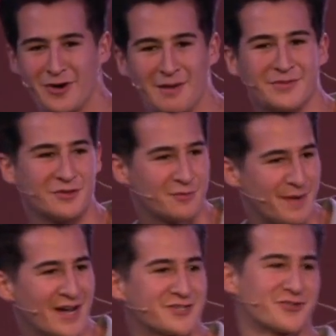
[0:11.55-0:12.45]
I'm the youth
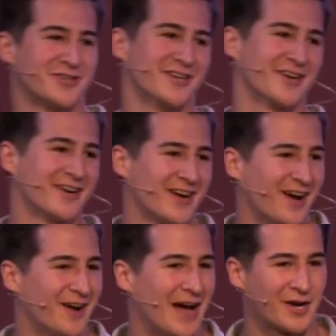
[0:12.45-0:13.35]
pastor here
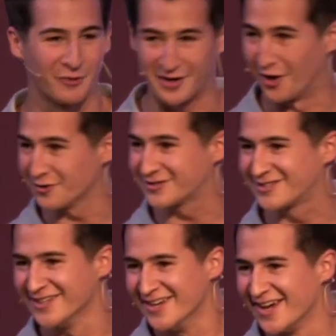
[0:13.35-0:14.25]
at Great Oaks.
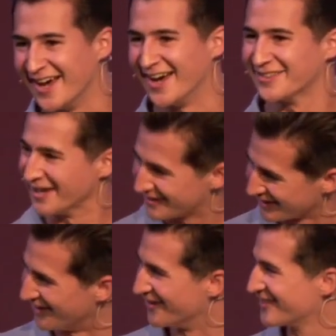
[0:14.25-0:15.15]
And thank
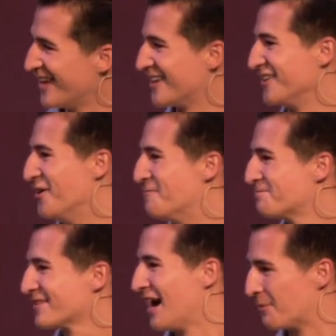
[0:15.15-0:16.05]
you. Thank you.
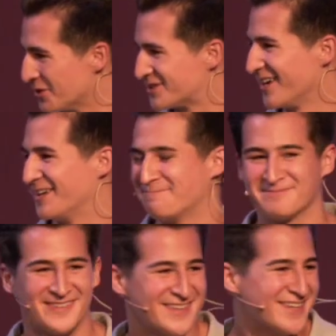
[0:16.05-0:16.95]
I appreciate it.
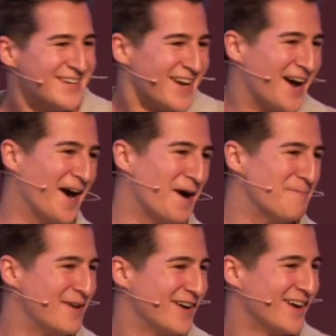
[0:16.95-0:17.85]

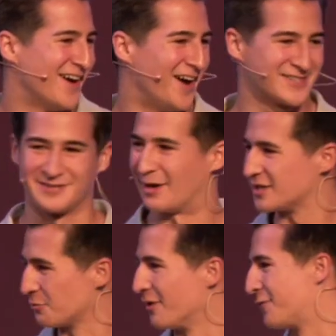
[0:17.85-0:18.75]
Awesome. I
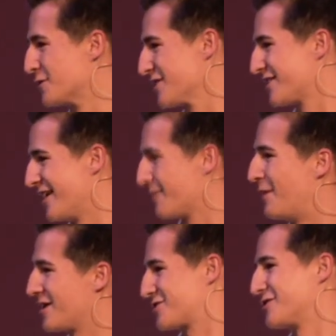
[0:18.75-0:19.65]
just want to firstly thank
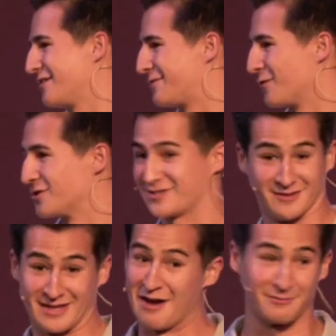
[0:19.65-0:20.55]
Pastor David for just
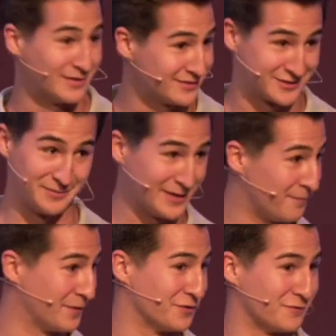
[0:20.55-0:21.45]
allowing me to be
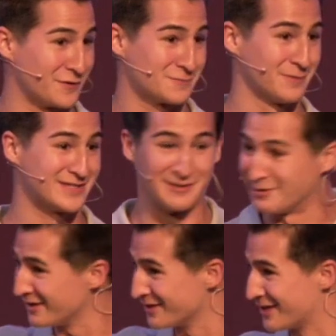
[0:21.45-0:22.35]
up here in the first place. Can
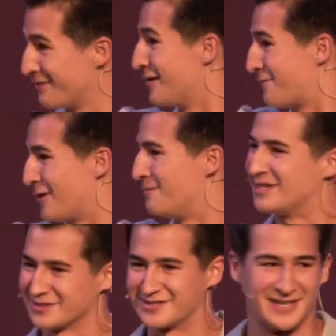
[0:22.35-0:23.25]
we give it up for him?
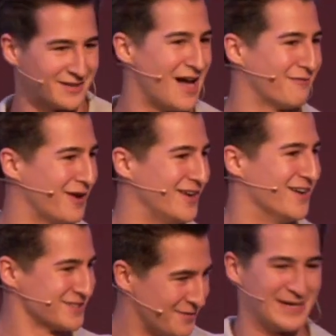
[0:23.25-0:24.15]
He's listening live right now.
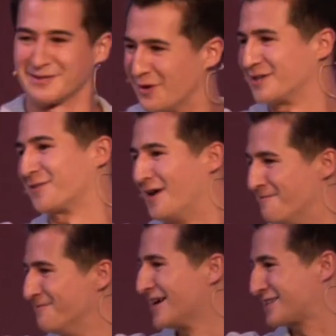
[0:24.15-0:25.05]
So make some noise for him.
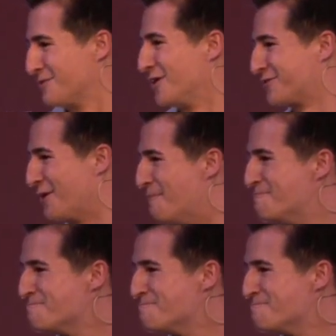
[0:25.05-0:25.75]
Make some noise for him.